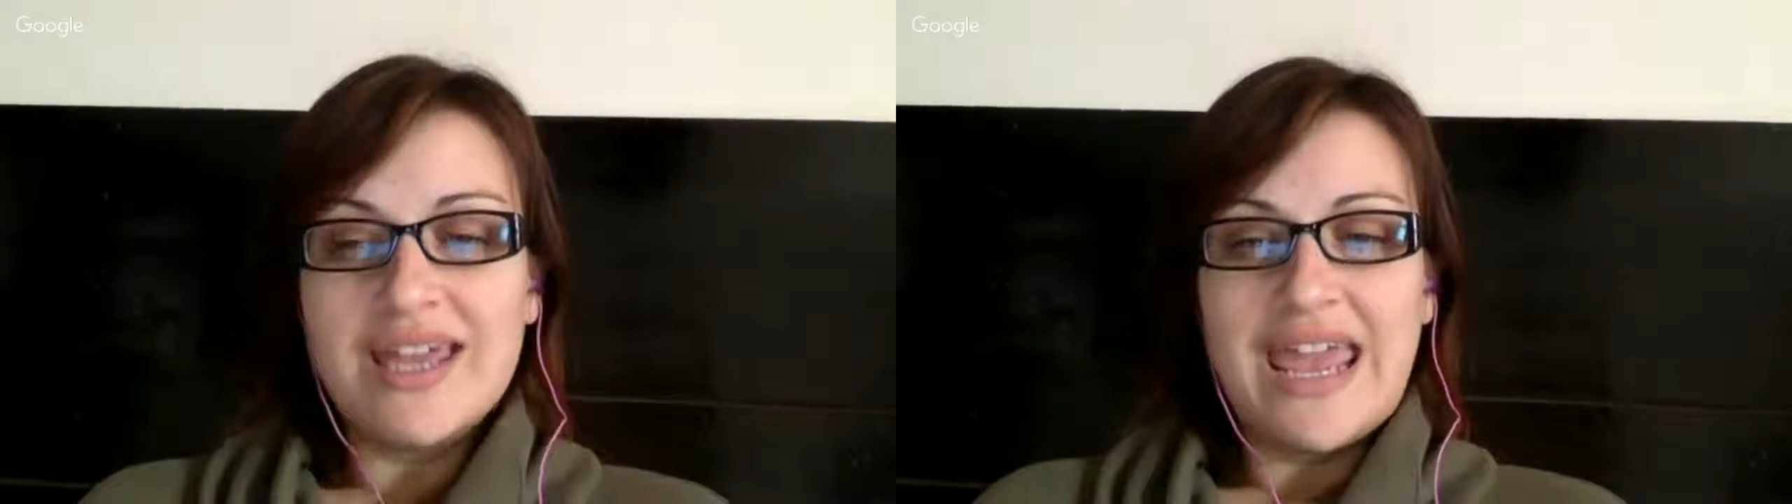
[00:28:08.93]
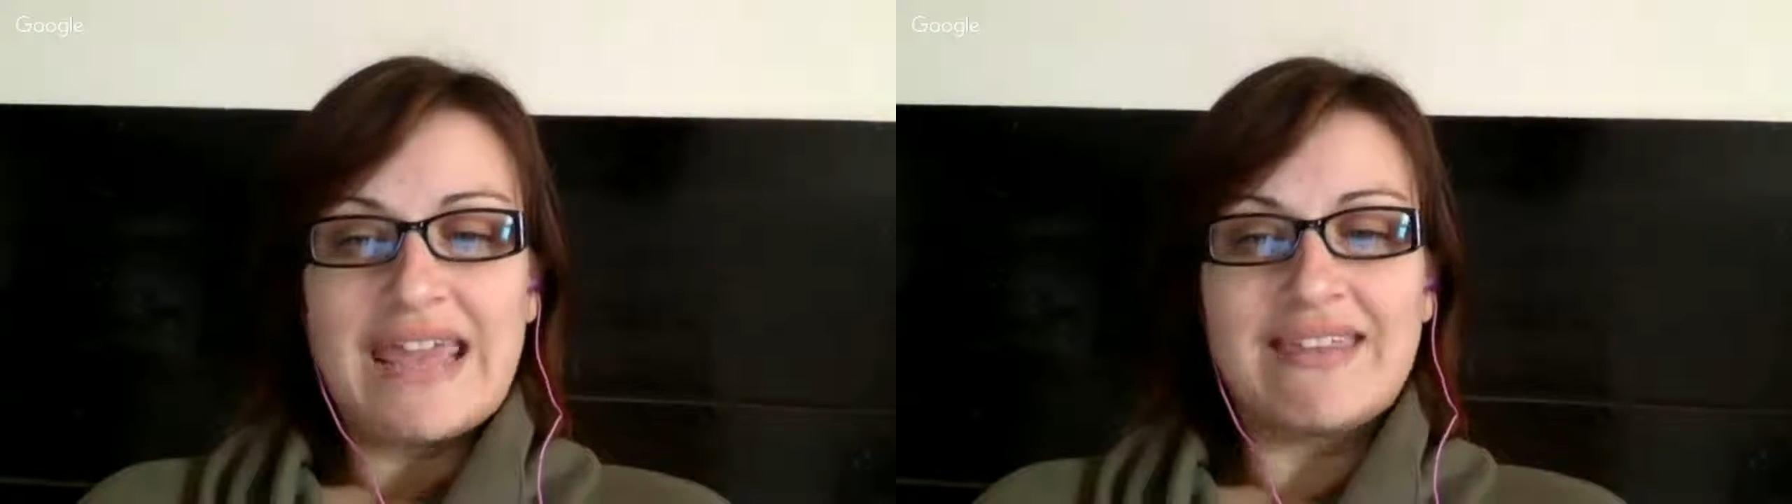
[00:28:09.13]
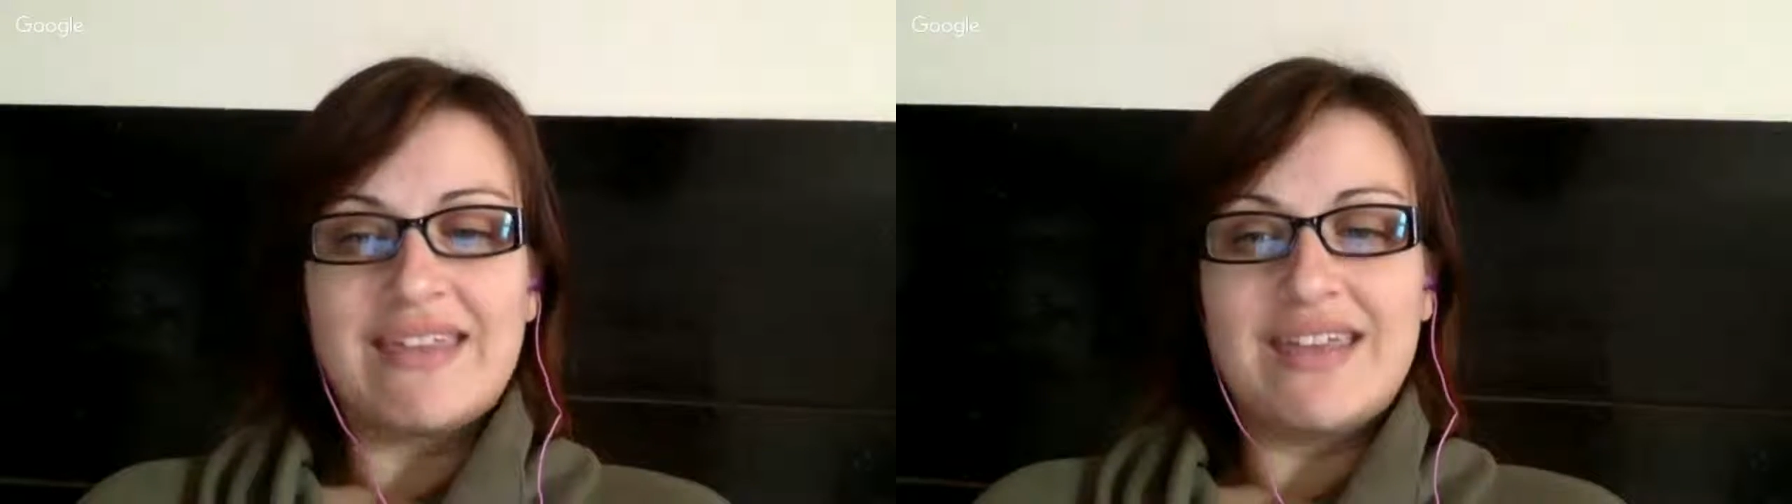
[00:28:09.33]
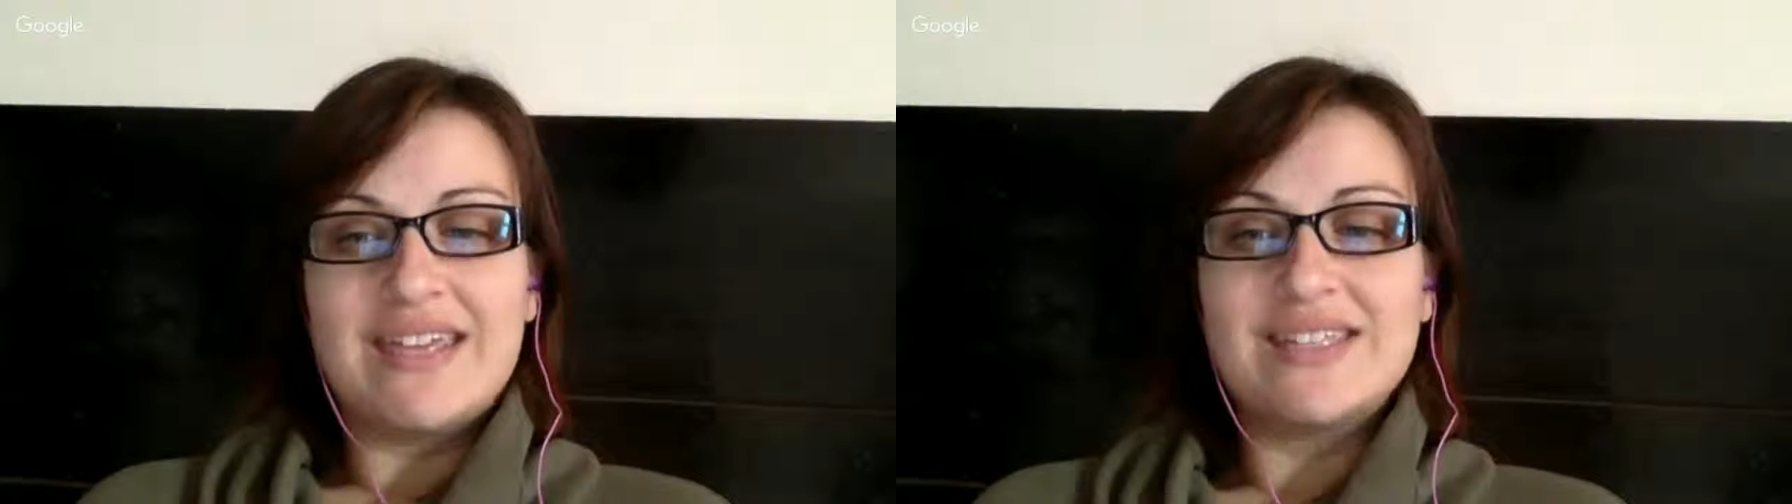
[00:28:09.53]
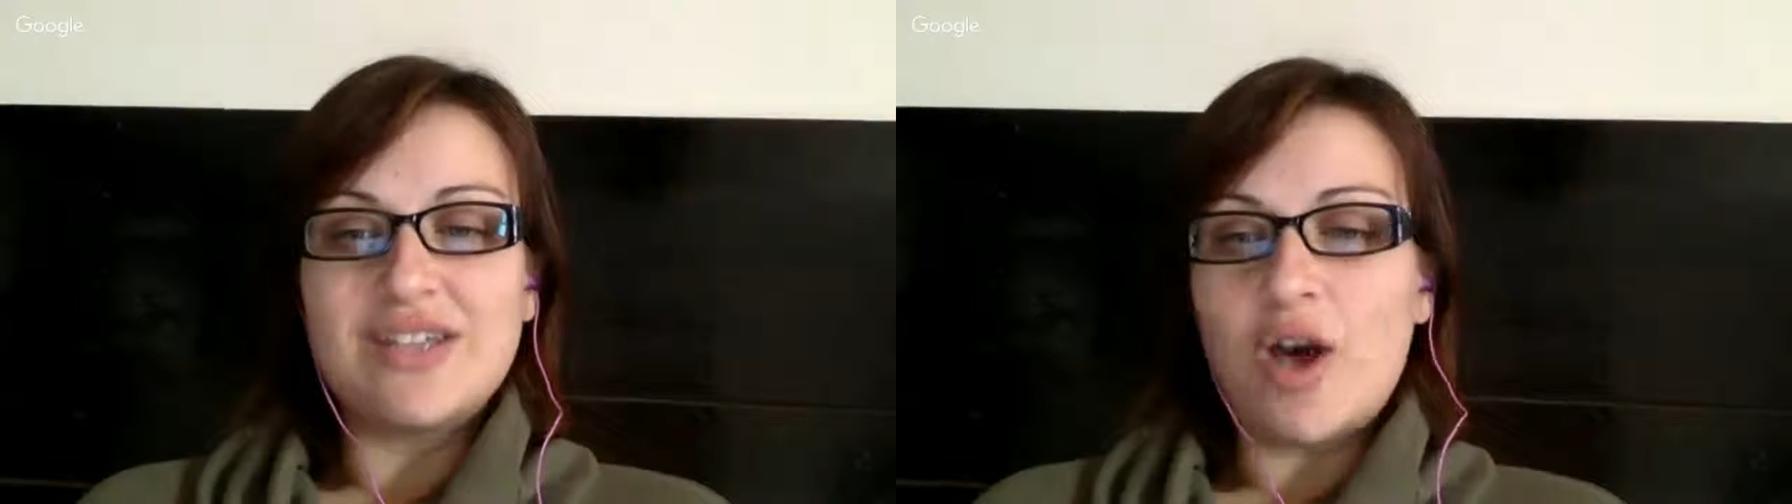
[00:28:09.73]
and the
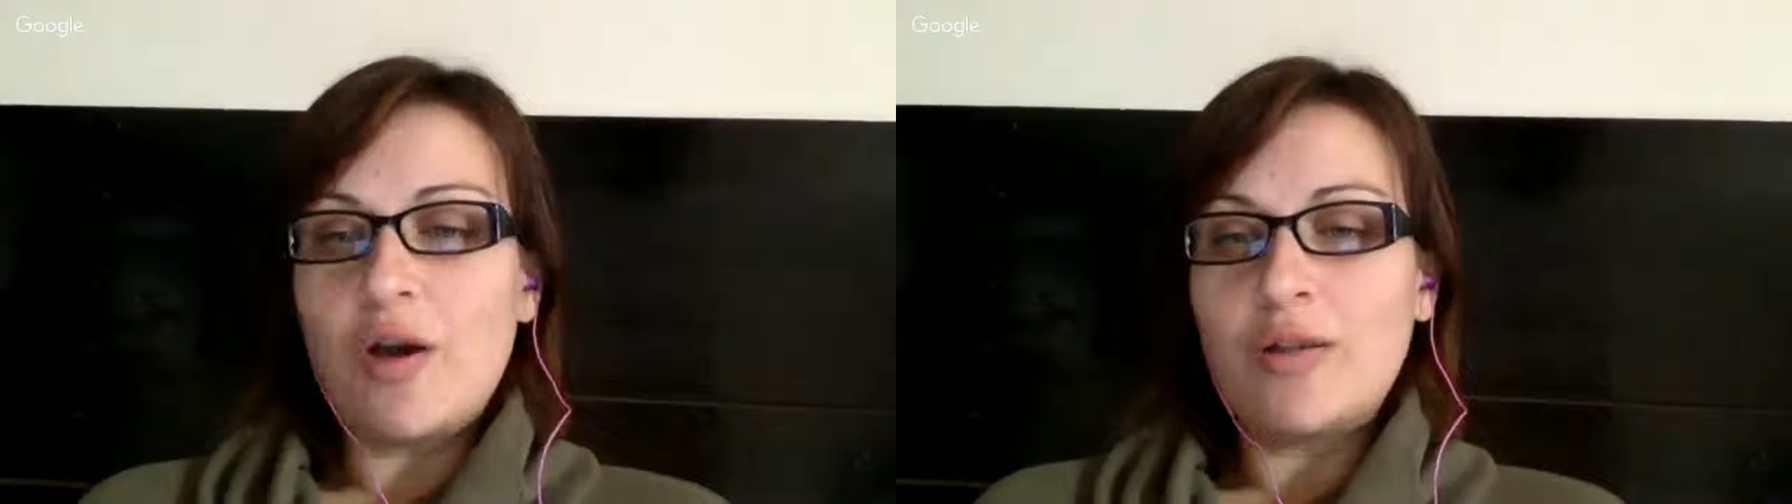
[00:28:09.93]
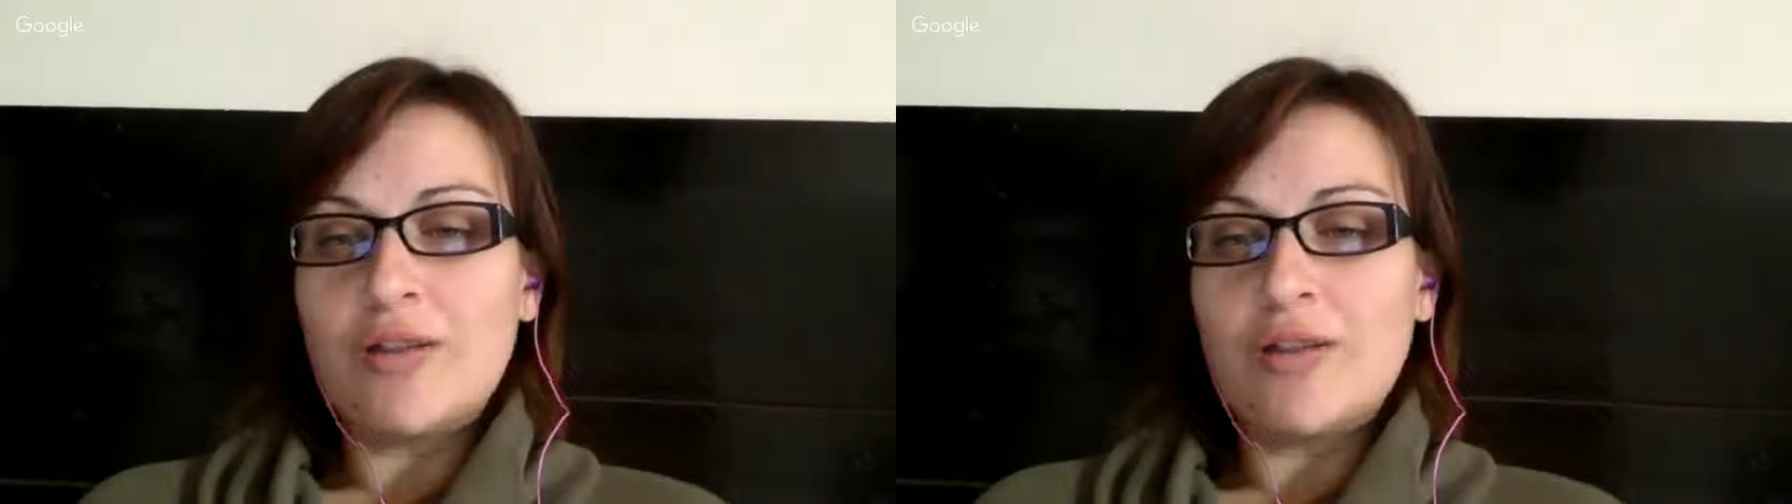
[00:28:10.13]
kids all